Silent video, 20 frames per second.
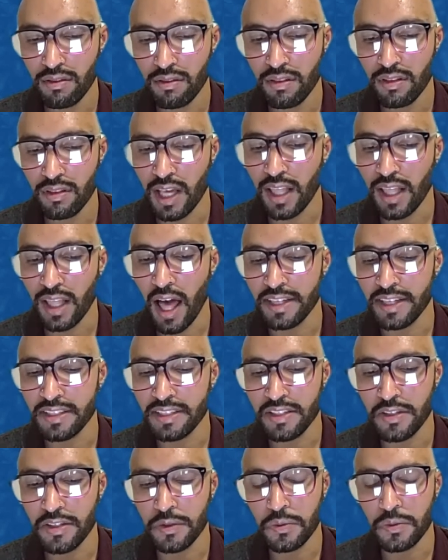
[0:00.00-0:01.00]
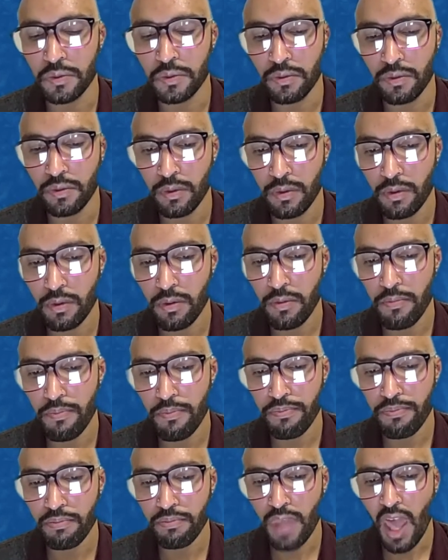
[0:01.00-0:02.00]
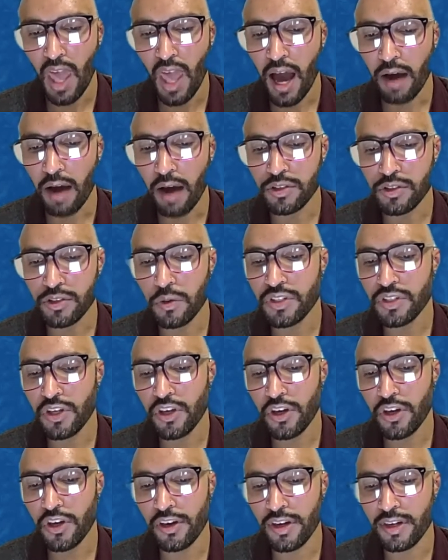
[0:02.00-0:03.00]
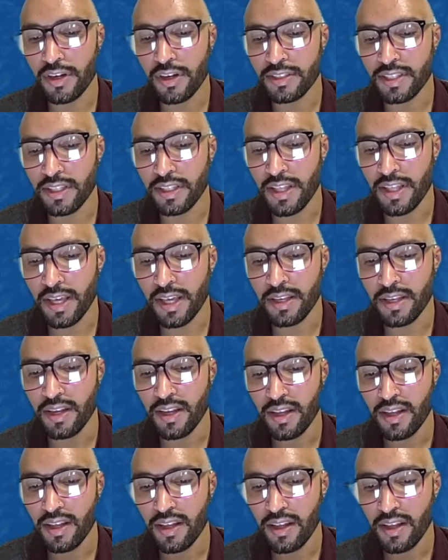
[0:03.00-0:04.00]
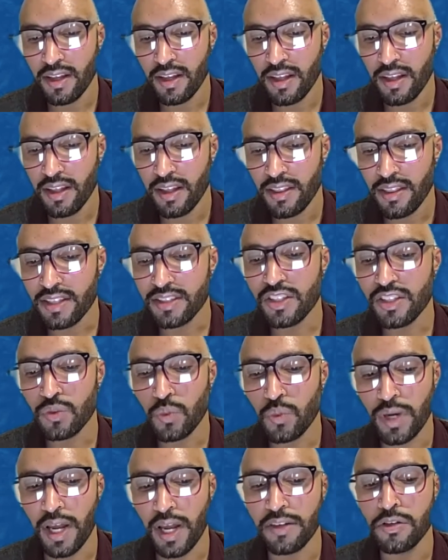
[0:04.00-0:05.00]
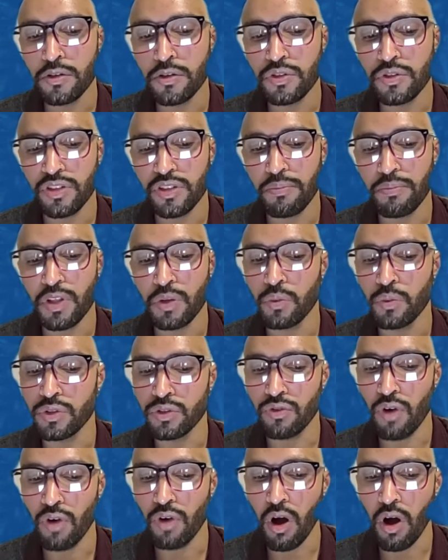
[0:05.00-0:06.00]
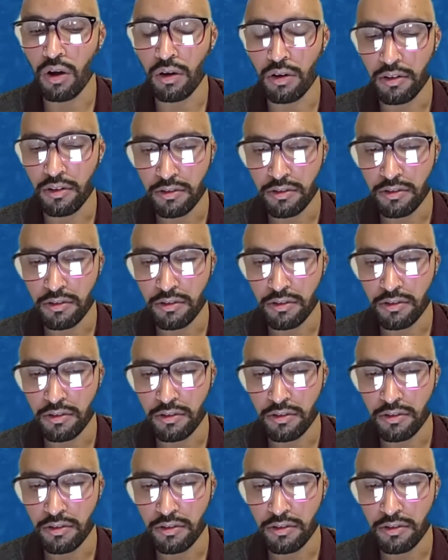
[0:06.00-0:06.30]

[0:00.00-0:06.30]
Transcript: They lie too. I was always curious, and then this is when I knew something was wrong.